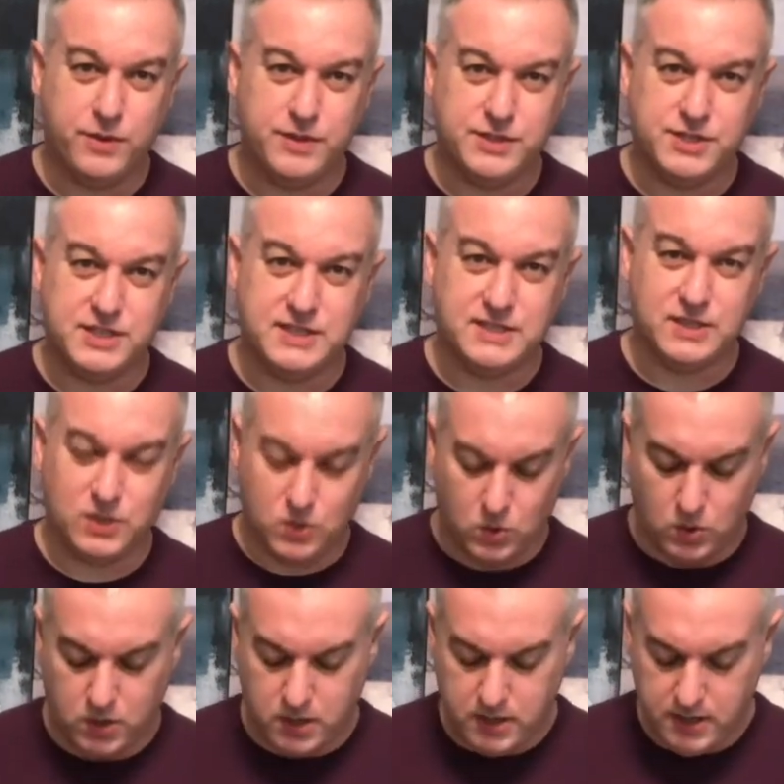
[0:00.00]
the cheese and the
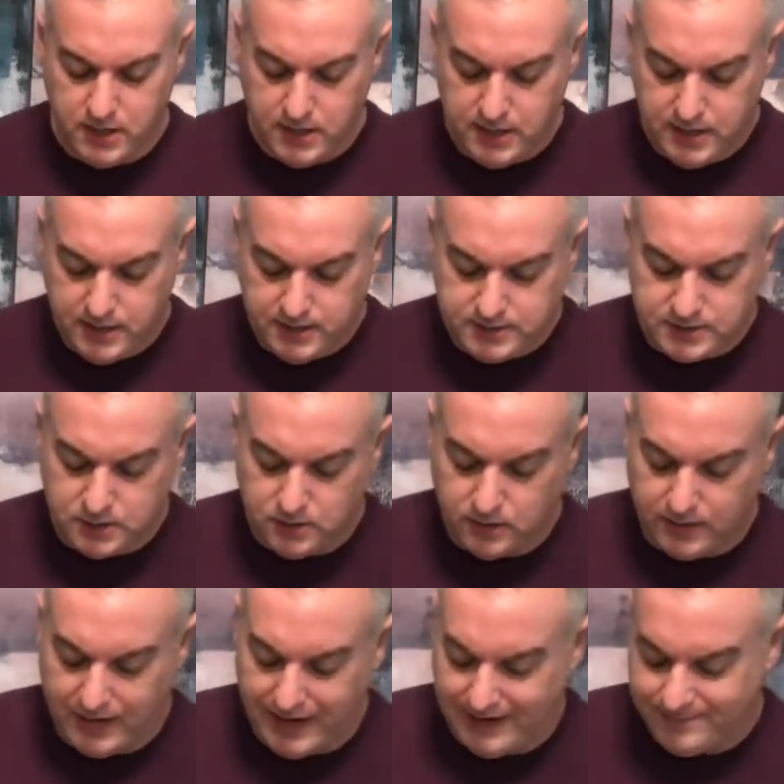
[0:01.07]
corn,
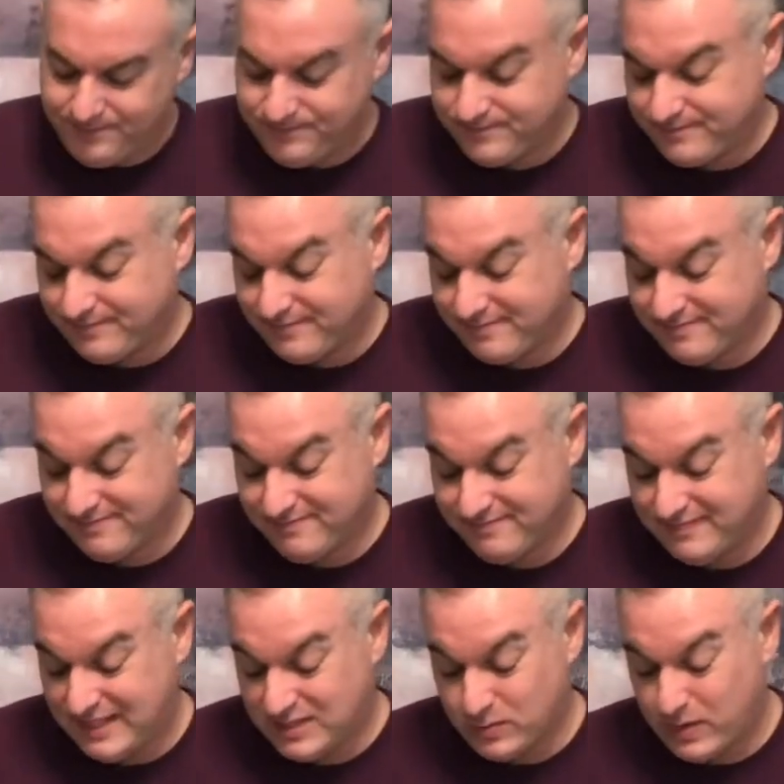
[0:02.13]
so
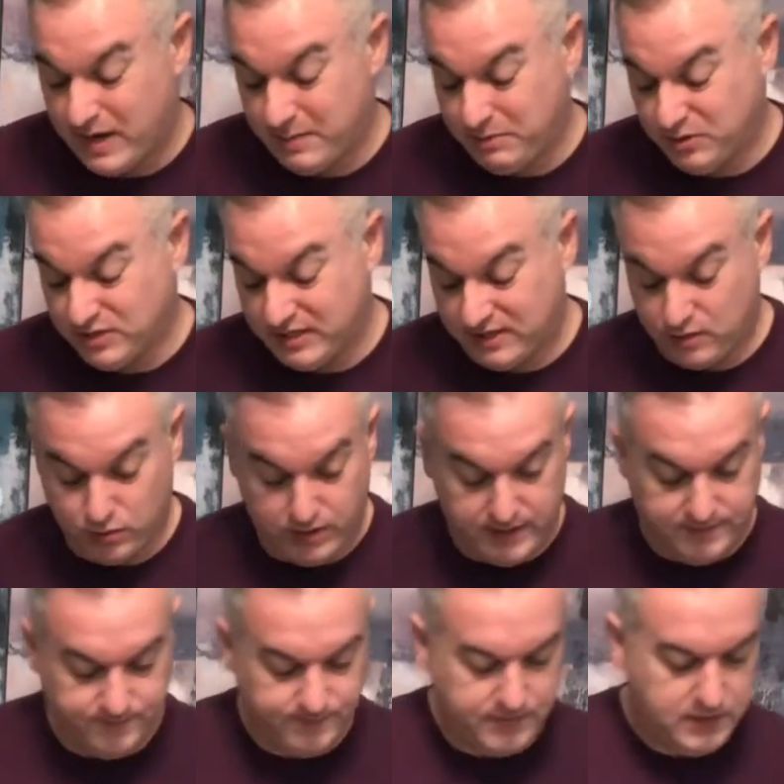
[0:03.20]
that's why I'm using 3.
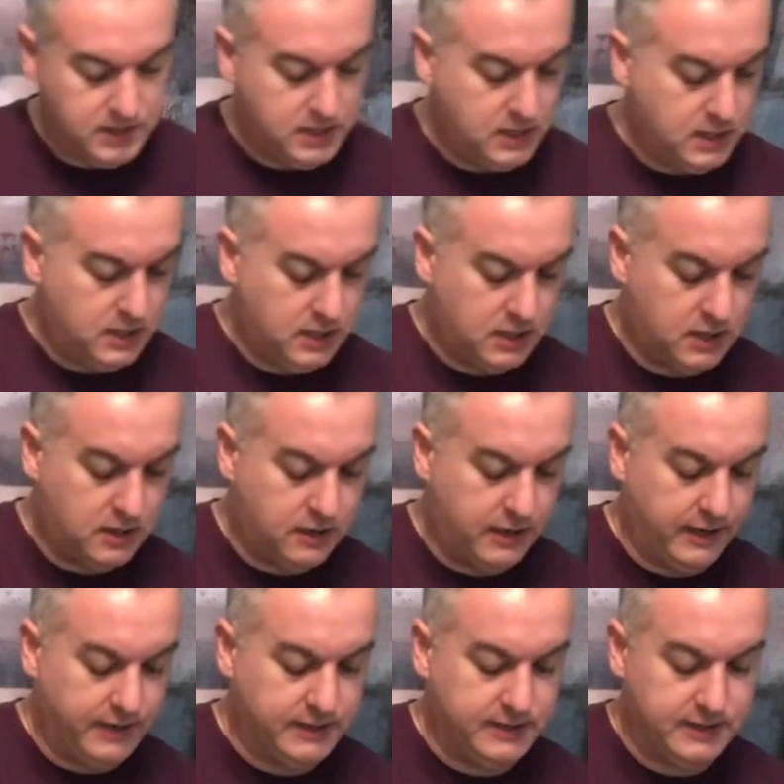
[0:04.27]
All
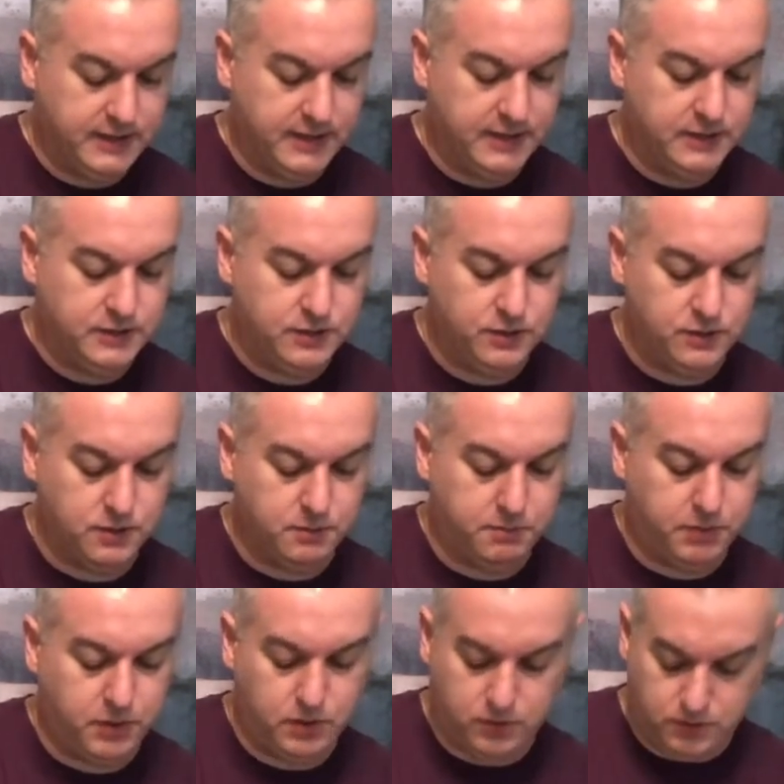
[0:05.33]
right, into the
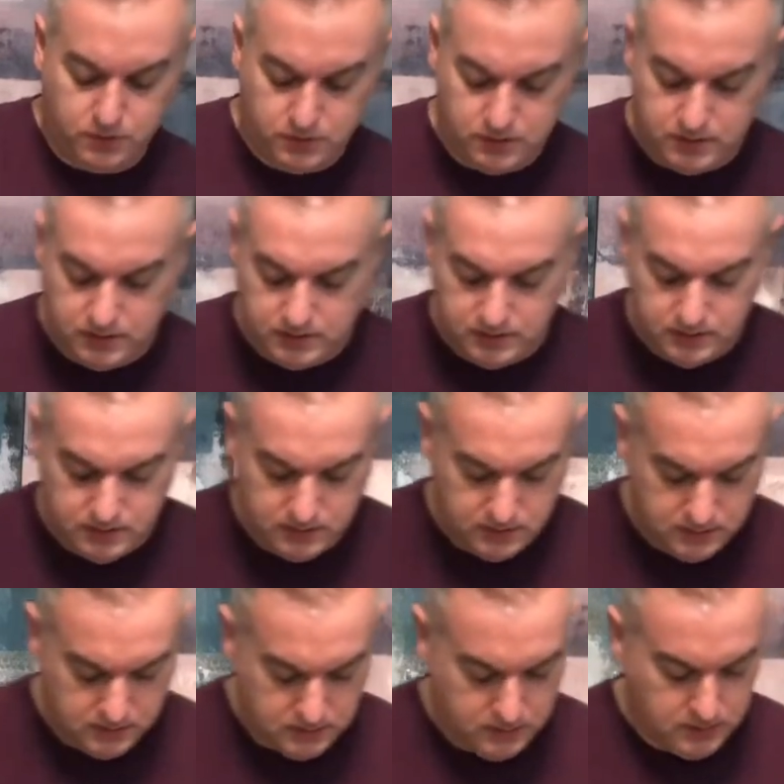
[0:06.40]
bowl.
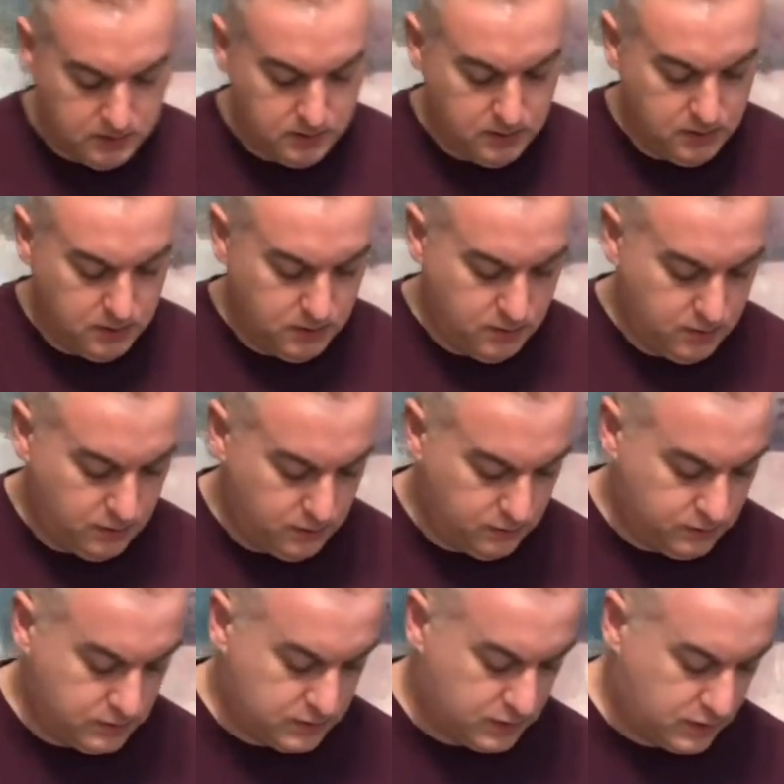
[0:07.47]

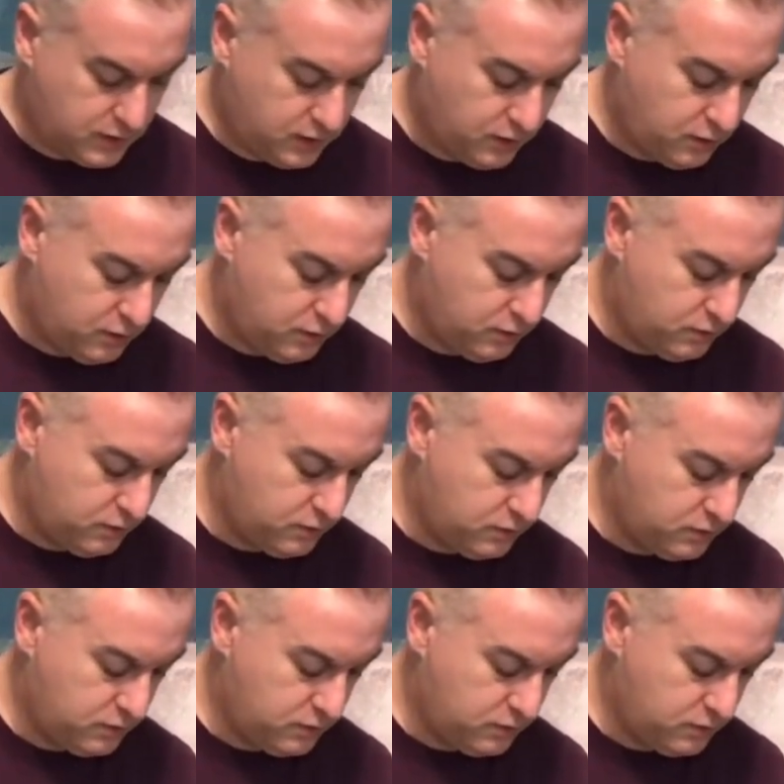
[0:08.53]
Those go.